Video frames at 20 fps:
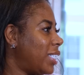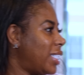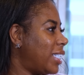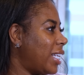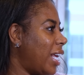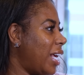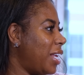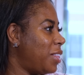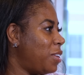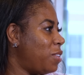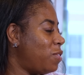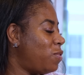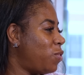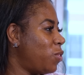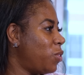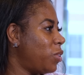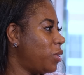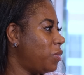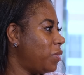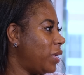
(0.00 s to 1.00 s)
say the
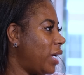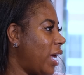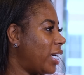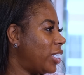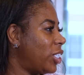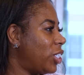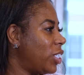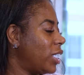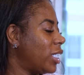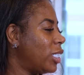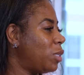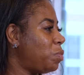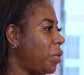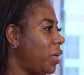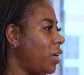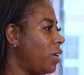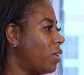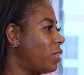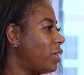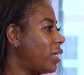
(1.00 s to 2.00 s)
foolery I shouldn't
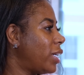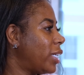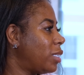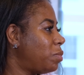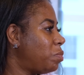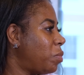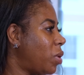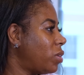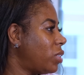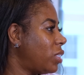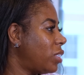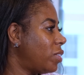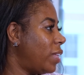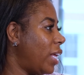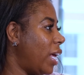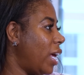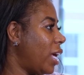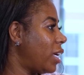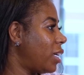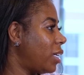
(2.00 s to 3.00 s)
speak on because most of
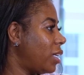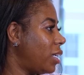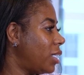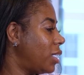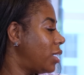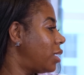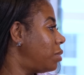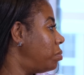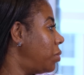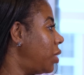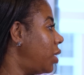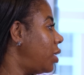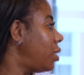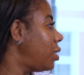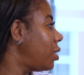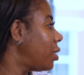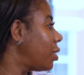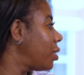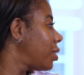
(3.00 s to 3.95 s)
that is me.